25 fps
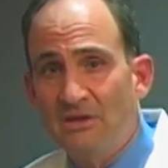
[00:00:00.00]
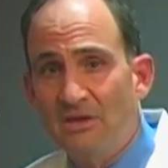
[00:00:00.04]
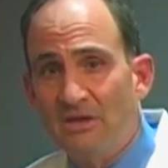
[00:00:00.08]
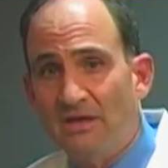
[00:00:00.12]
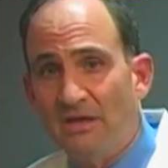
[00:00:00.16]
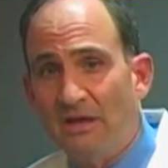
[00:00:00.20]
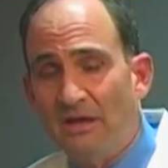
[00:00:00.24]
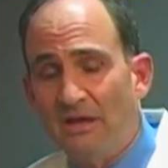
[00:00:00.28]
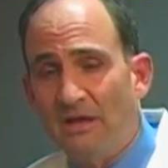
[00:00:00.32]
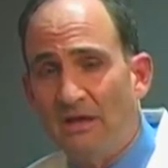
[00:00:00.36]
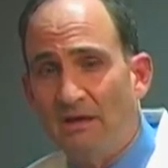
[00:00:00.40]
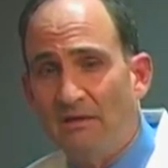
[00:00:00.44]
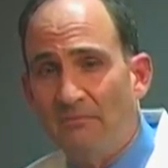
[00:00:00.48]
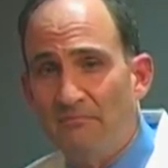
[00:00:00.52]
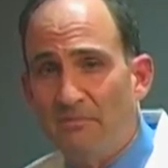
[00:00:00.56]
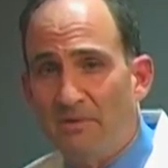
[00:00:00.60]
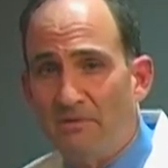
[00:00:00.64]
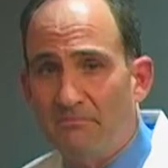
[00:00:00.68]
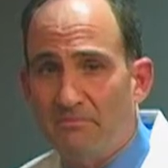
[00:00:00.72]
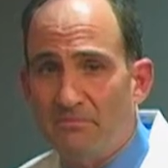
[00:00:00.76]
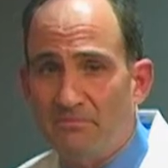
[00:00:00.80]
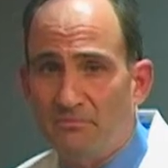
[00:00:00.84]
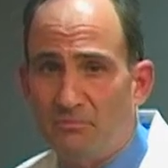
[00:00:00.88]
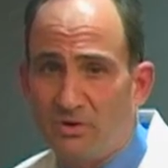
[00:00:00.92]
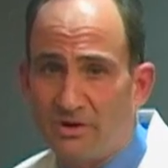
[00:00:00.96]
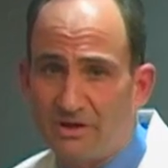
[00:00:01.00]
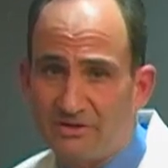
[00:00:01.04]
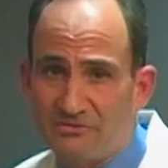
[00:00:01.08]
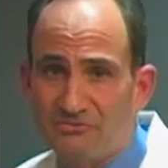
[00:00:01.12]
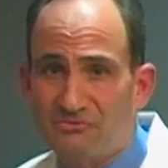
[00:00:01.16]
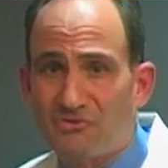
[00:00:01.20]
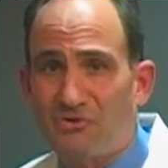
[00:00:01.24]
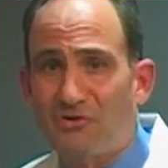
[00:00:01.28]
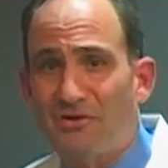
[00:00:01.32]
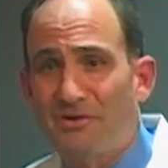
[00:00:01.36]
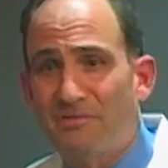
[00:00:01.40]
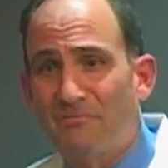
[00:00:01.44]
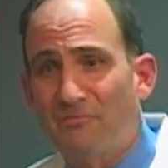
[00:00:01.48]
When I
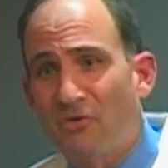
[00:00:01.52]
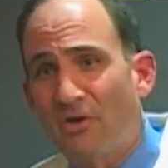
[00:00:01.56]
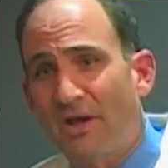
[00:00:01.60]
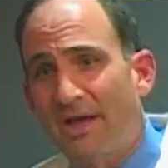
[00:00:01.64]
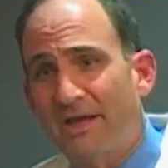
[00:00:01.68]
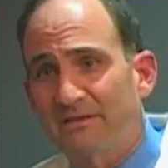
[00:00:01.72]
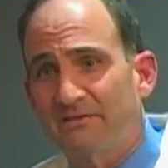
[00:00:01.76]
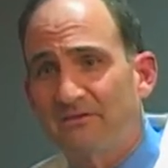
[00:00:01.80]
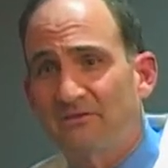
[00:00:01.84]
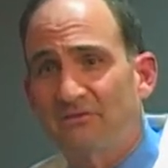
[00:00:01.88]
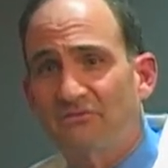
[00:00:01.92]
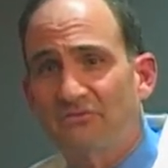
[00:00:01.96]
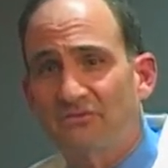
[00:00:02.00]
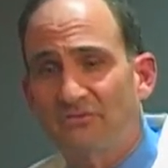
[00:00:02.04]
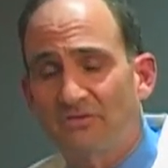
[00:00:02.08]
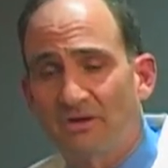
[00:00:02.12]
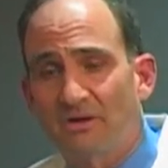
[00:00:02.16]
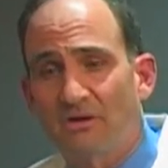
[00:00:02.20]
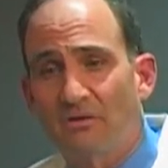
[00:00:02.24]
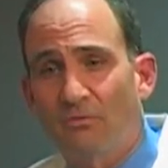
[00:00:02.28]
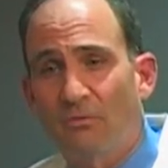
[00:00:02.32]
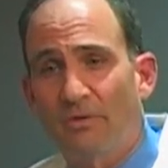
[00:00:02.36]
started in practice,